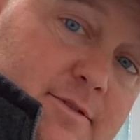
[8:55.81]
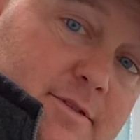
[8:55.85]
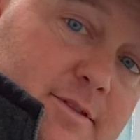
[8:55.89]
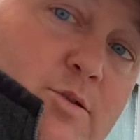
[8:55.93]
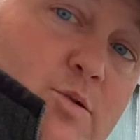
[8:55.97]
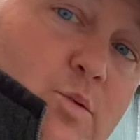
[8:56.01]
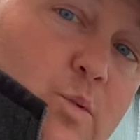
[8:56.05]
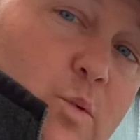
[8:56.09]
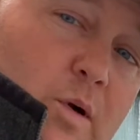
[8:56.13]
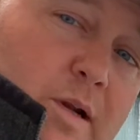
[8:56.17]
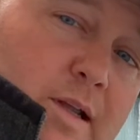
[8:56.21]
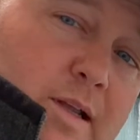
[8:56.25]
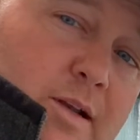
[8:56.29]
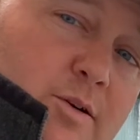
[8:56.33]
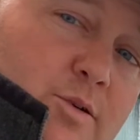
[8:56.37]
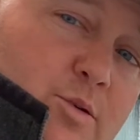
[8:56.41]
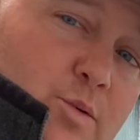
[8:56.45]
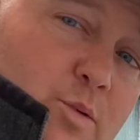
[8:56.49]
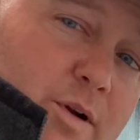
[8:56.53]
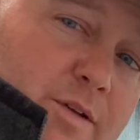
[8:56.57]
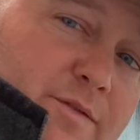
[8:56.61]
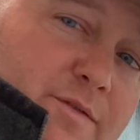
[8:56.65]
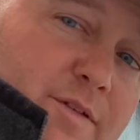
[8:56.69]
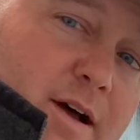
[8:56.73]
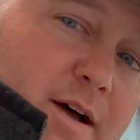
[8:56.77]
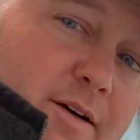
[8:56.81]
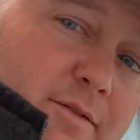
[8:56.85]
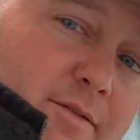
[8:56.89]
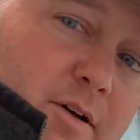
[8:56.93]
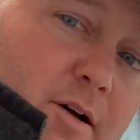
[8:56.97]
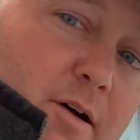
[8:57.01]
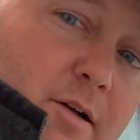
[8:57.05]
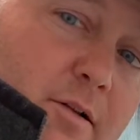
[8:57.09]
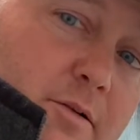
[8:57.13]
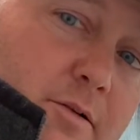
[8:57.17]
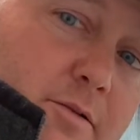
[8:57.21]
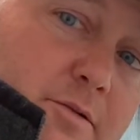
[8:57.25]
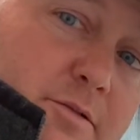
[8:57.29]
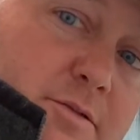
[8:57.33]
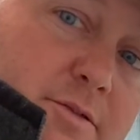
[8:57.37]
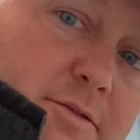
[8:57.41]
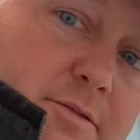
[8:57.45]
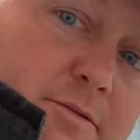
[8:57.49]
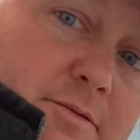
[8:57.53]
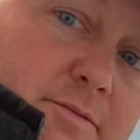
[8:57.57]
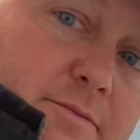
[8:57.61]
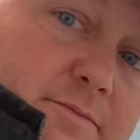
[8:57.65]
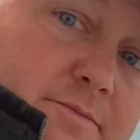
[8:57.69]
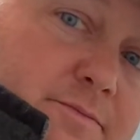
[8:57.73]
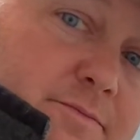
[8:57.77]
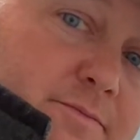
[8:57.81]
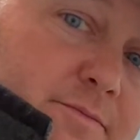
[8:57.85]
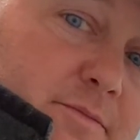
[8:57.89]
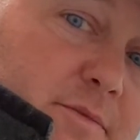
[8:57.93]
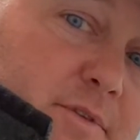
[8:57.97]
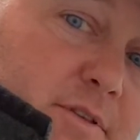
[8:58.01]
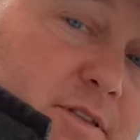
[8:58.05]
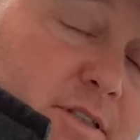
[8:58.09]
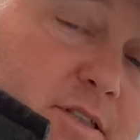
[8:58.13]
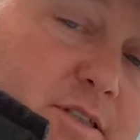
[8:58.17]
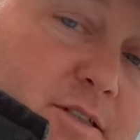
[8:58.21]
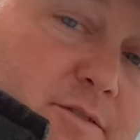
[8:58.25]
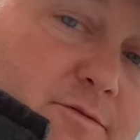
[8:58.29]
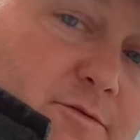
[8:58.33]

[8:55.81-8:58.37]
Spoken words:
$20 or $25 just